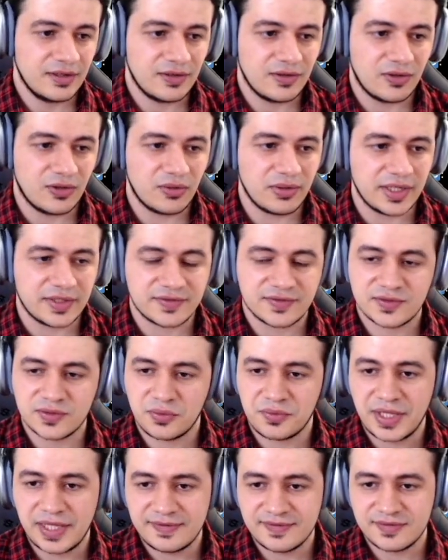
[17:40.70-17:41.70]
All right, so
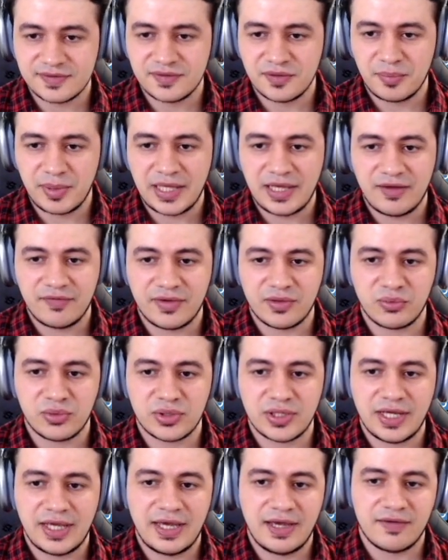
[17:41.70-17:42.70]
that's the path I want
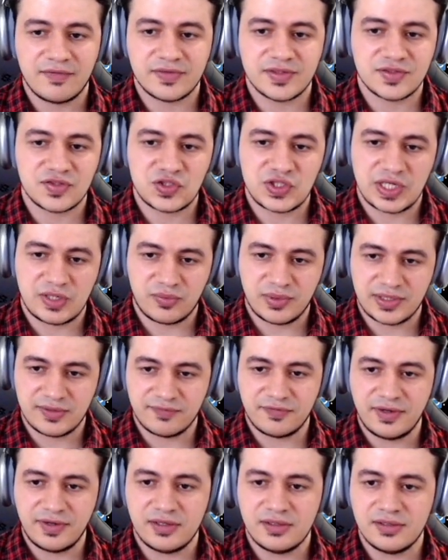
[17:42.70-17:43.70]
to have this generated
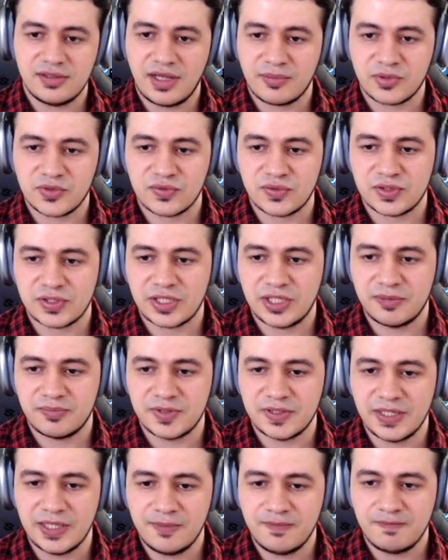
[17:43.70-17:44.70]
file. I'm going to keep the
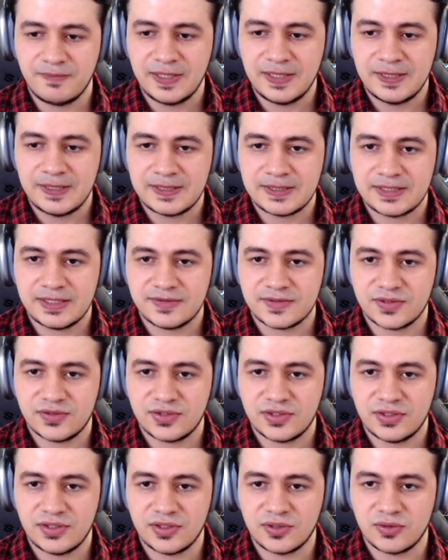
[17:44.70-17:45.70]
name. Let's
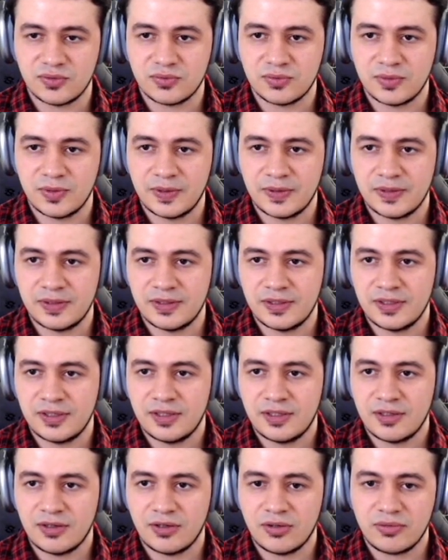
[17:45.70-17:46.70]
continue.
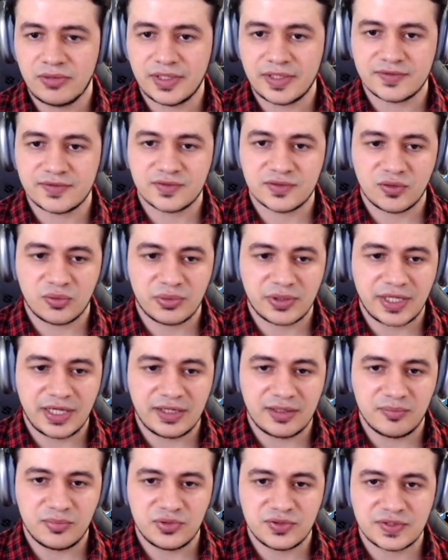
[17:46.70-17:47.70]
All right, so we're
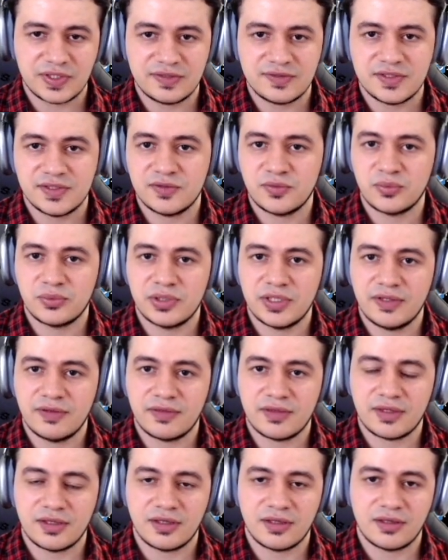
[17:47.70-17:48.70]
getting presented
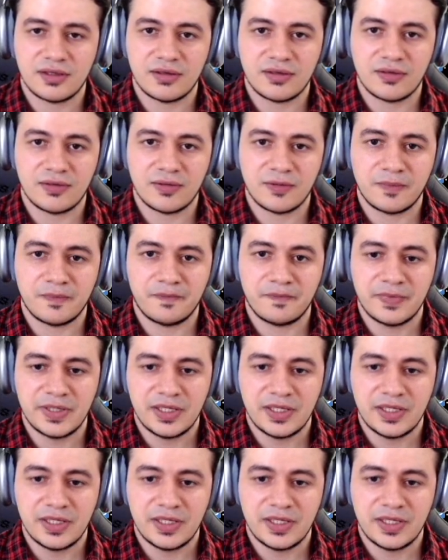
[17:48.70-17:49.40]
with a